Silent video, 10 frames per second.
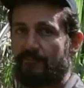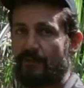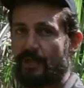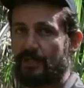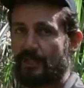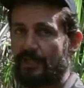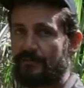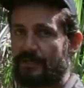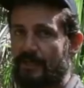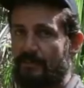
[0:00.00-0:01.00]
furniture that you've
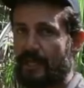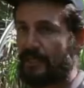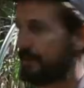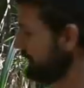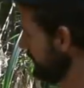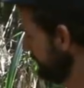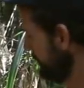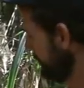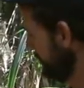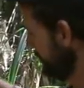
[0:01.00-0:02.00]
seen made.
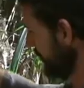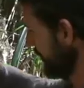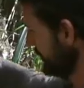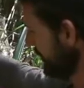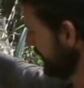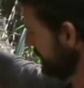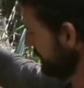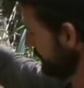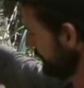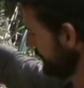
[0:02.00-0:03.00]
Well, that's it.
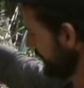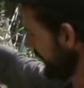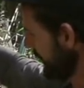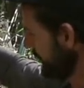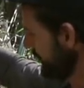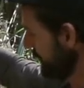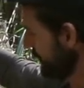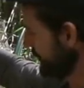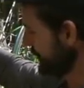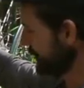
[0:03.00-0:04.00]
And there
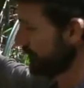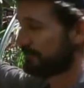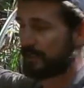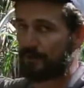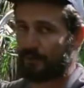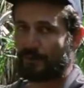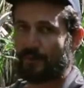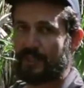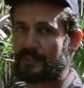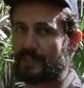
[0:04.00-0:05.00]
was a job in North
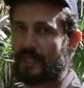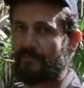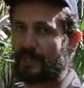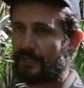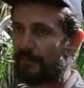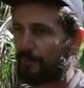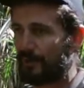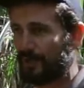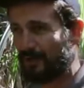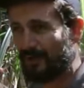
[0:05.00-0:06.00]
Queensland of actually
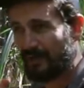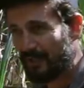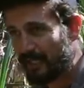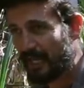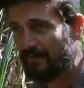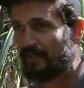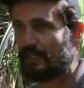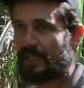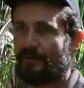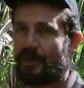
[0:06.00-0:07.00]
putting on heavy
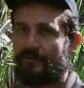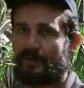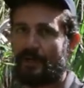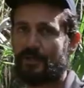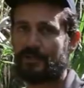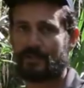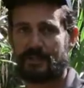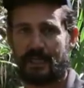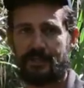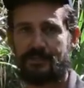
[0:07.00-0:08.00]
leather overcoats,
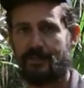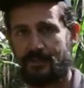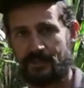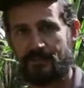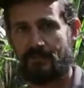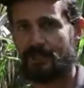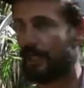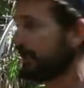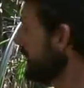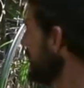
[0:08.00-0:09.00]
secateurs,
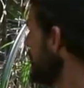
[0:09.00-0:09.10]
machete, and